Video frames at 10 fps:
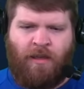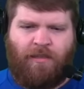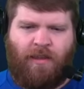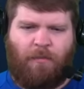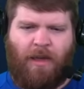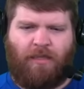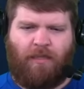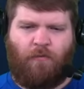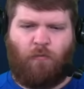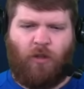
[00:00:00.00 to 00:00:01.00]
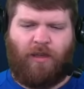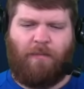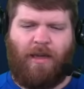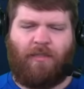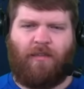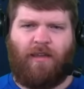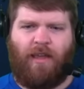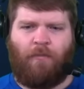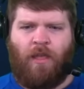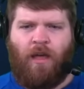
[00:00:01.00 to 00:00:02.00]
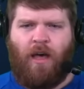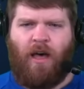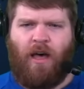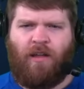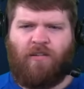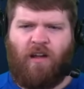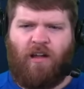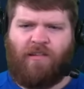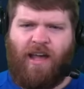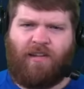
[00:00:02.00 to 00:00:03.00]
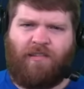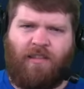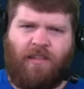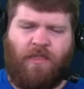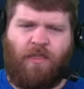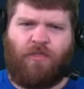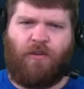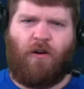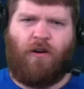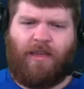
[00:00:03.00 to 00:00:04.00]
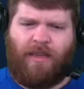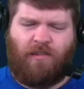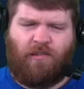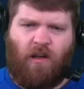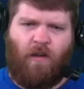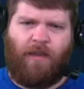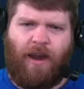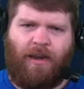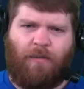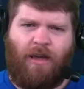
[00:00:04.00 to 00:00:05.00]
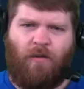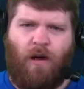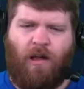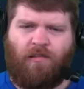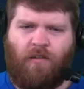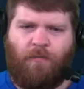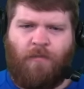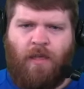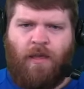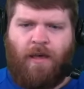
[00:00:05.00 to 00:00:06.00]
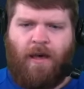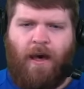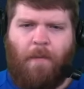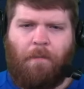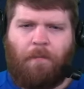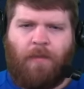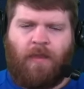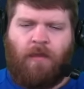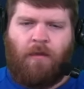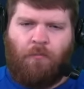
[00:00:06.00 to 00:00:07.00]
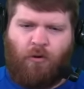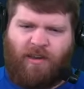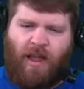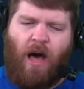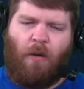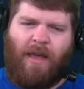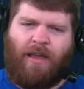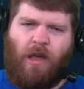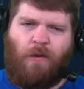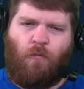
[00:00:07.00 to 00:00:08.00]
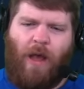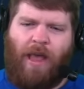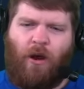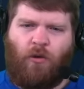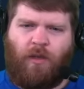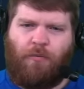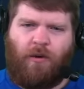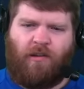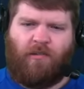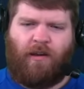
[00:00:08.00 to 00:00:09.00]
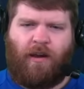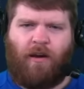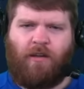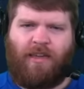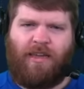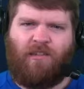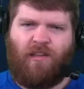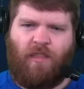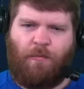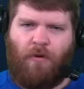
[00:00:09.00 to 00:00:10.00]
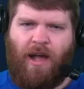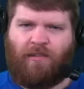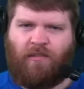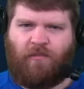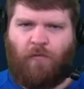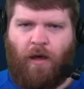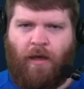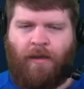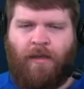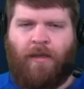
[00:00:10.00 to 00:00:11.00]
Did he make the, will he make the team? Uh, John Jackson the third. He's on the 90 man roster. Um, I'll make a way early prediction here. He is on the practice squad.